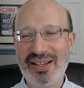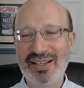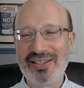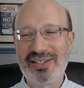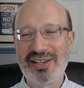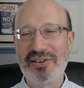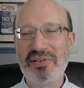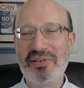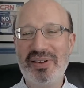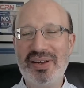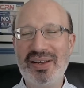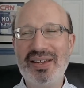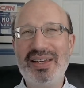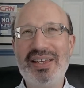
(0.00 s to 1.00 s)
So
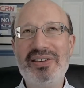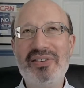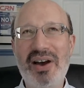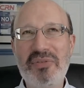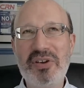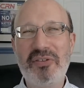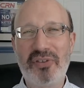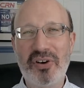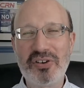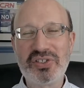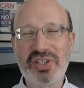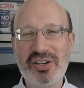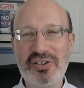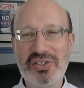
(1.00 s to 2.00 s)
you have your
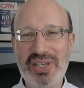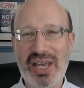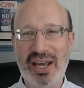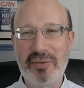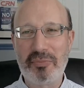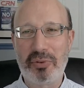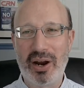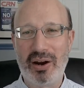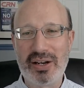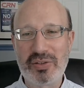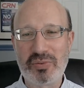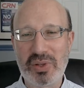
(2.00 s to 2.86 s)
first and your second priorities.